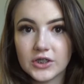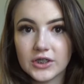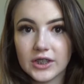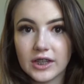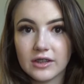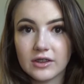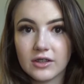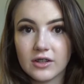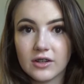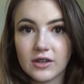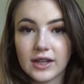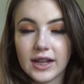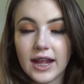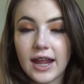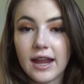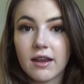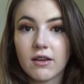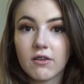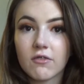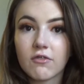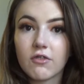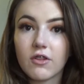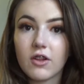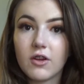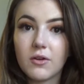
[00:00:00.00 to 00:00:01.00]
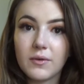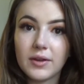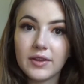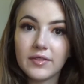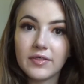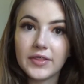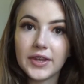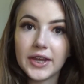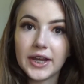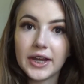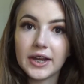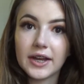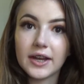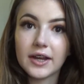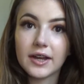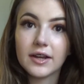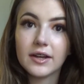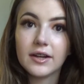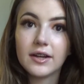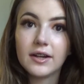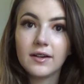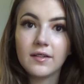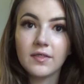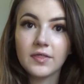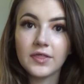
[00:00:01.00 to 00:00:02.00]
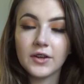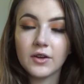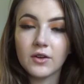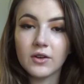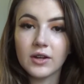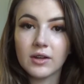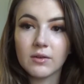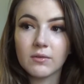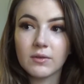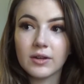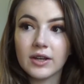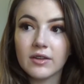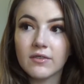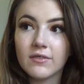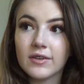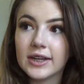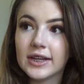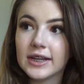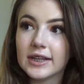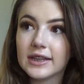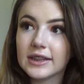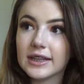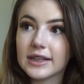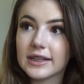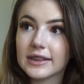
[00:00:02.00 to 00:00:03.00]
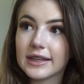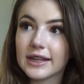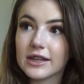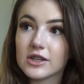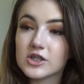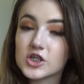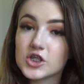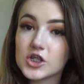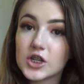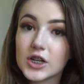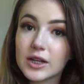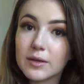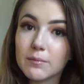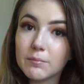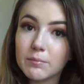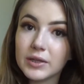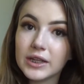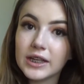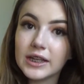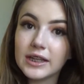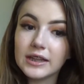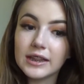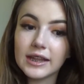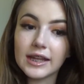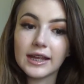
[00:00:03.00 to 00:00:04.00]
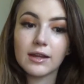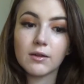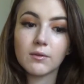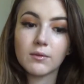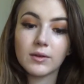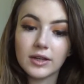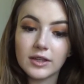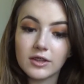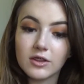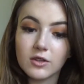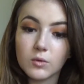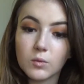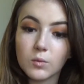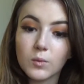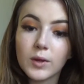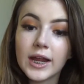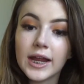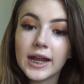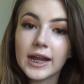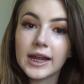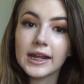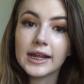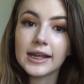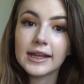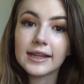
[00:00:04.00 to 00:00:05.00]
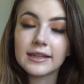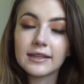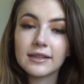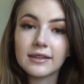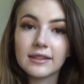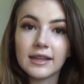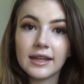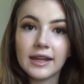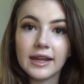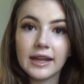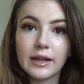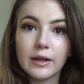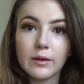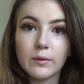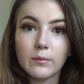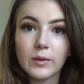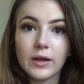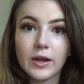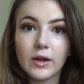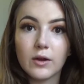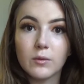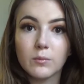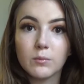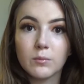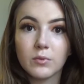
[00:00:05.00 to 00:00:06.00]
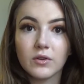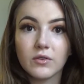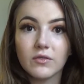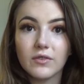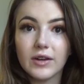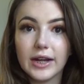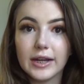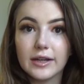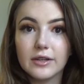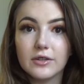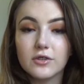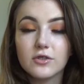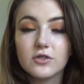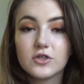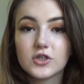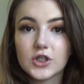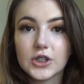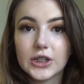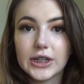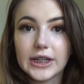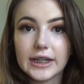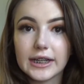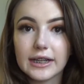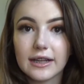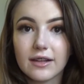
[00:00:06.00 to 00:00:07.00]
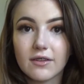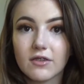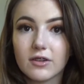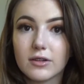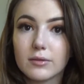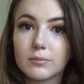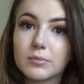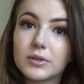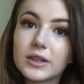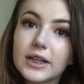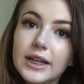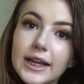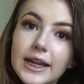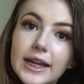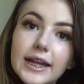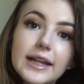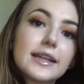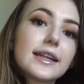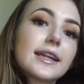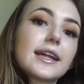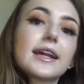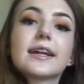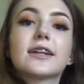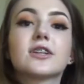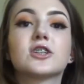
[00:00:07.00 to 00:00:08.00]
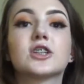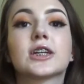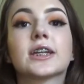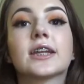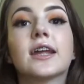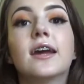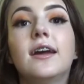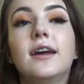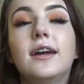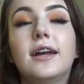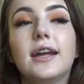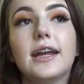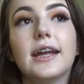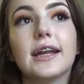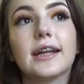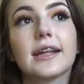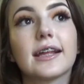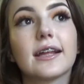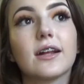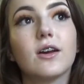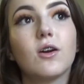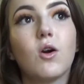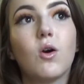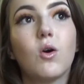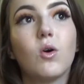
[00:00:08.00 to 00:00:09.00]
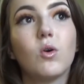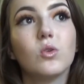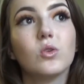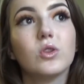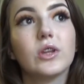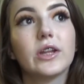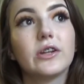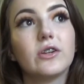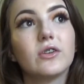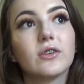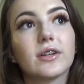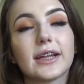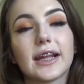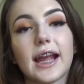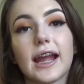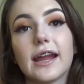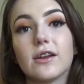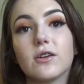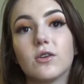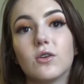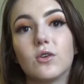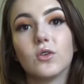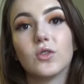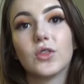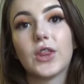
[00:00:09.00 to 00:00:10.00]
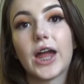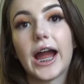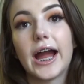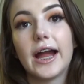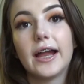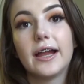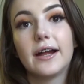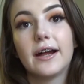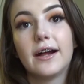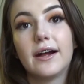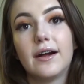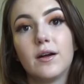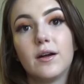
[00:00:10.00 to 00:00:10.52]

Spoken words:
that there's airflow in there. They'll get rid of anything that shouldn't be. They get rid of the waste. They help provide nutrients for the plants. It's a whole little cycle that